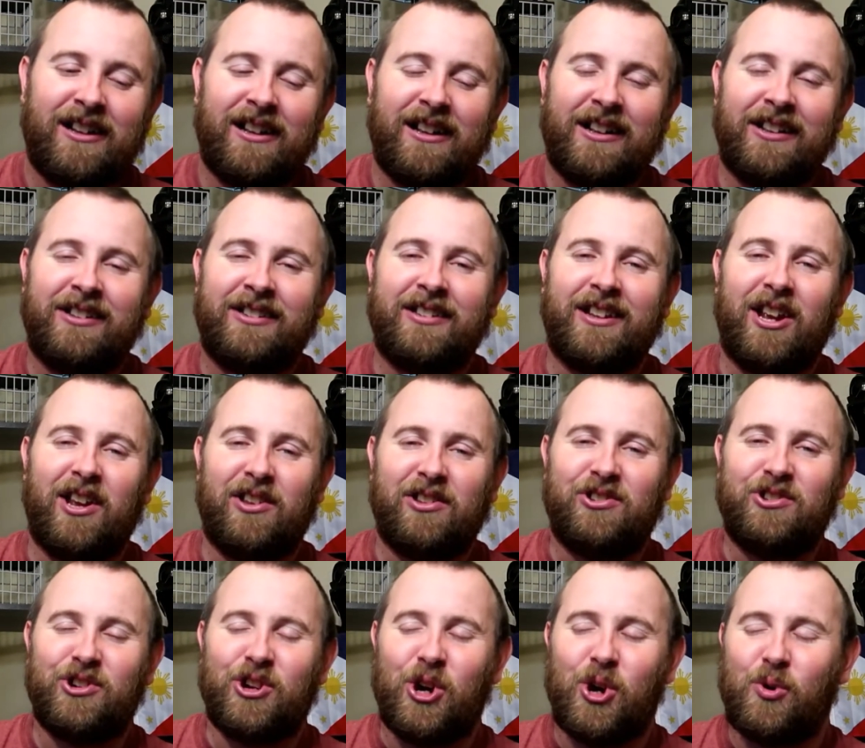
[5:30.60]
he says,
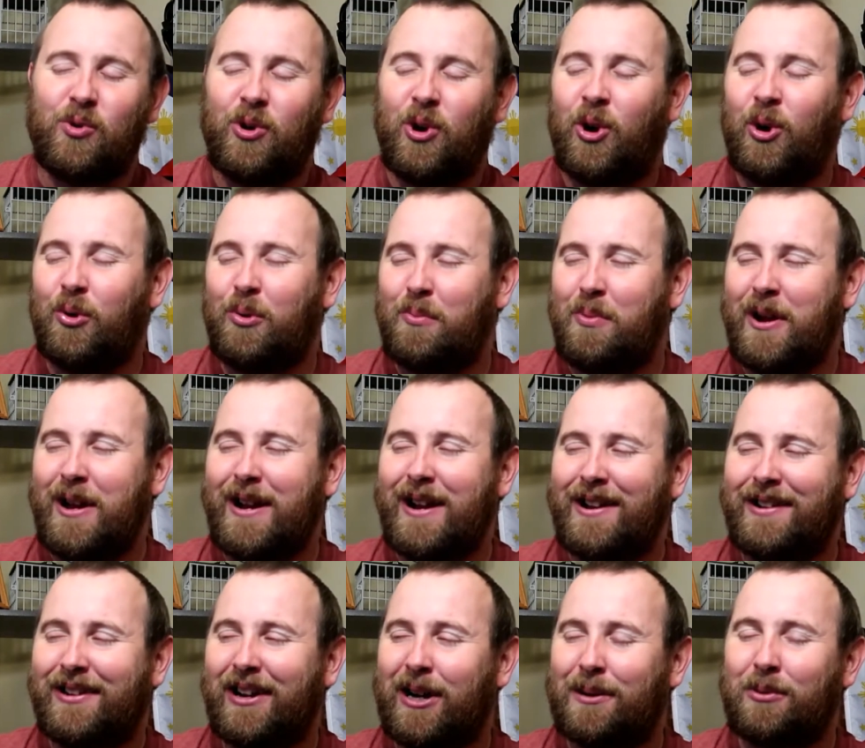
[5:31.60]
you know, it would be
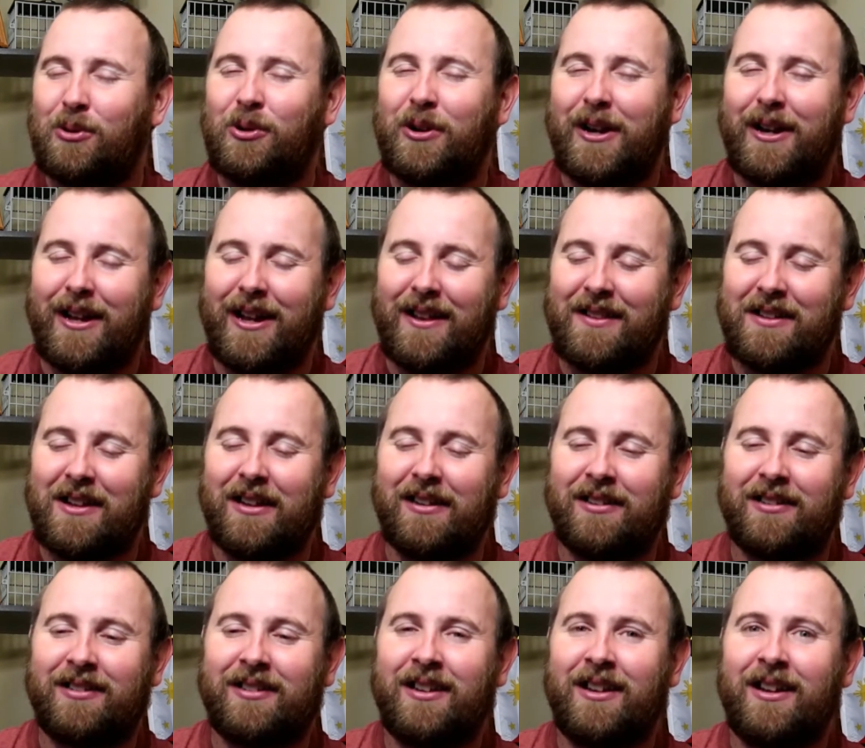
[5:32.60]
a terrible way to end
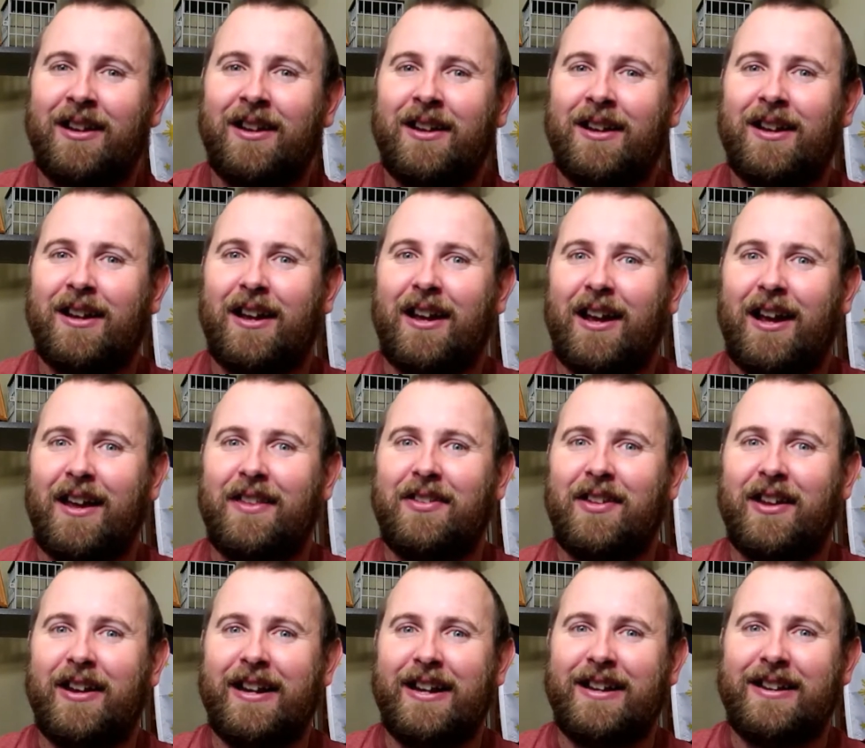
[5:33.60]
this, and
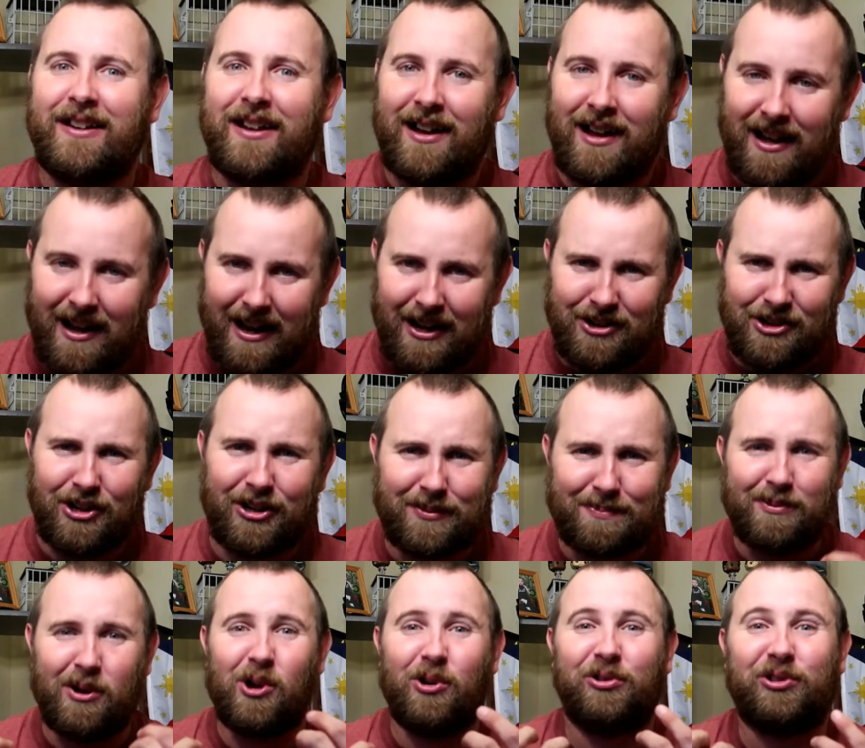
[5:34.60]
then he died. You're
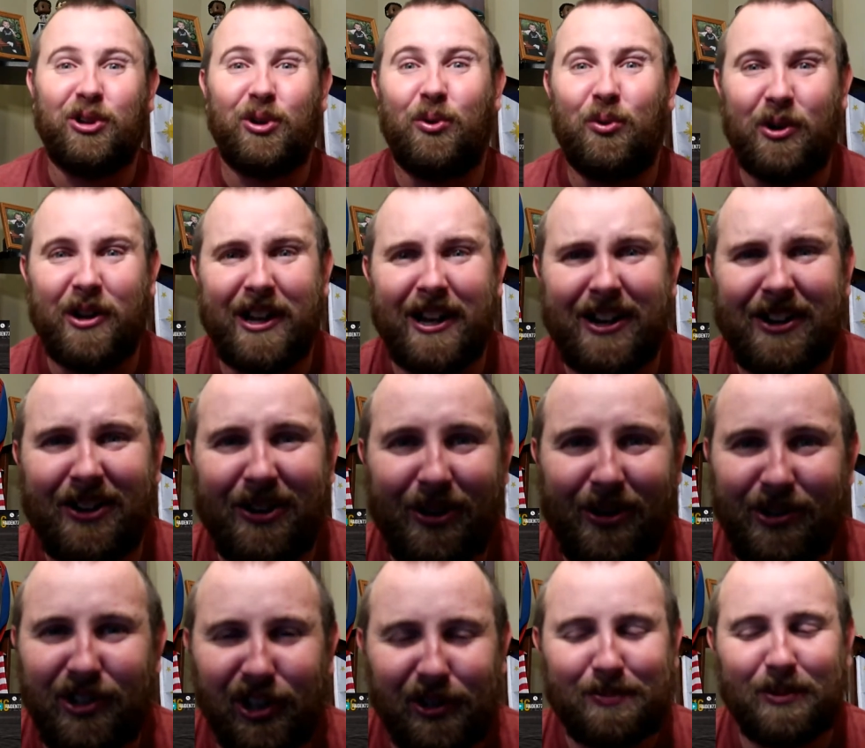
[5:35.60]
supposed to win,
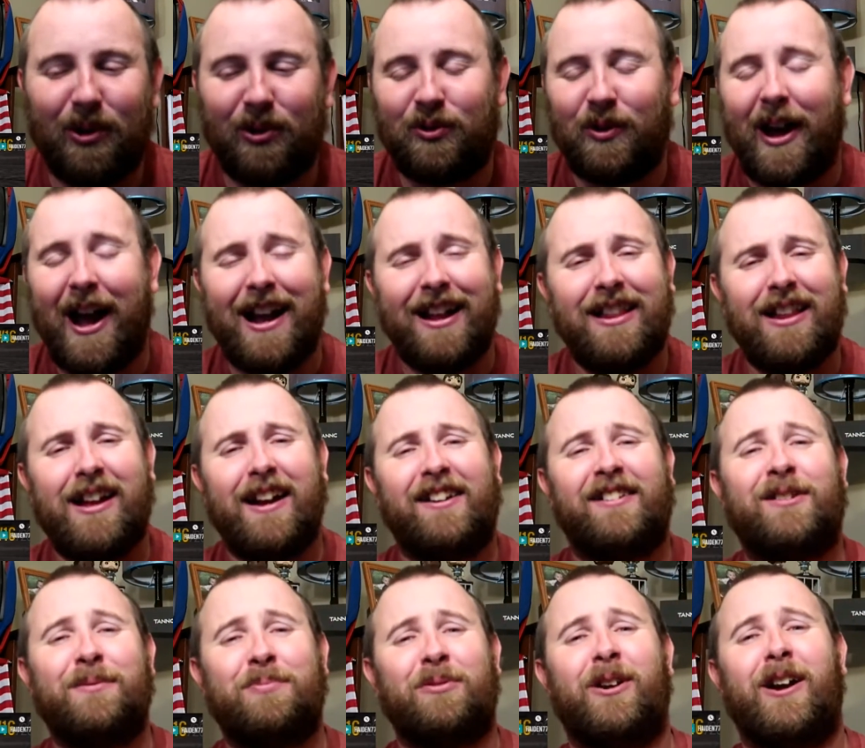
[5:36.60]
dude. You're supposed to. I
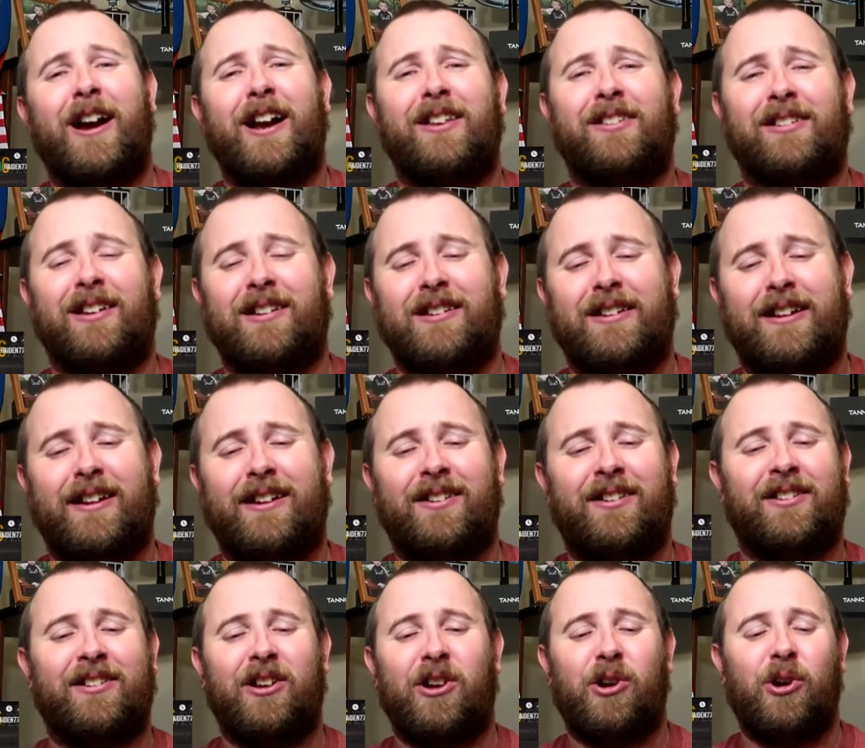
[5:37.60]
like surprise
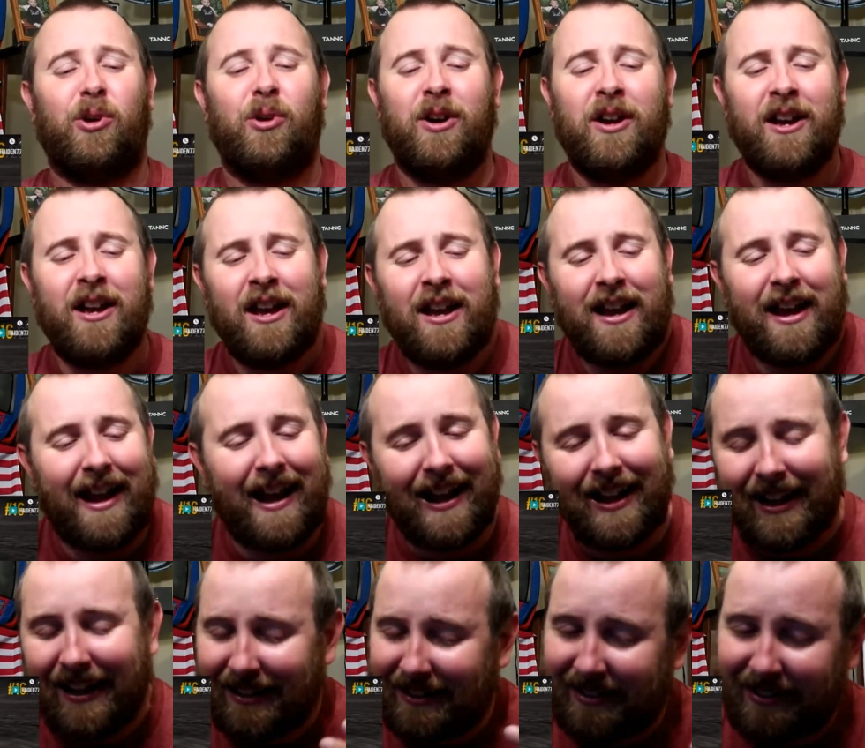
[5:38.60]
endings, though,
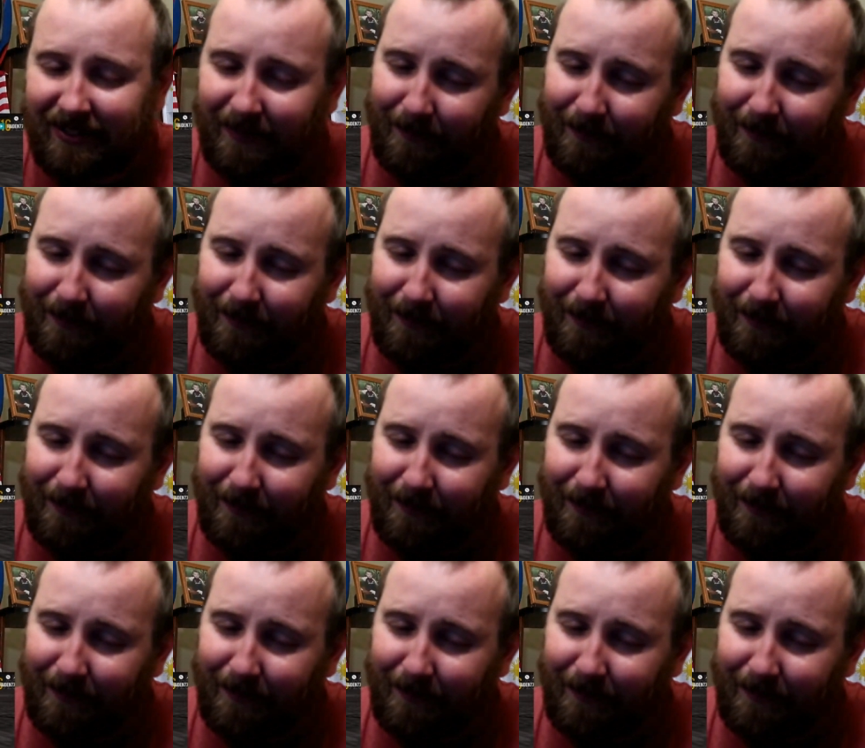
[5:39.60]
and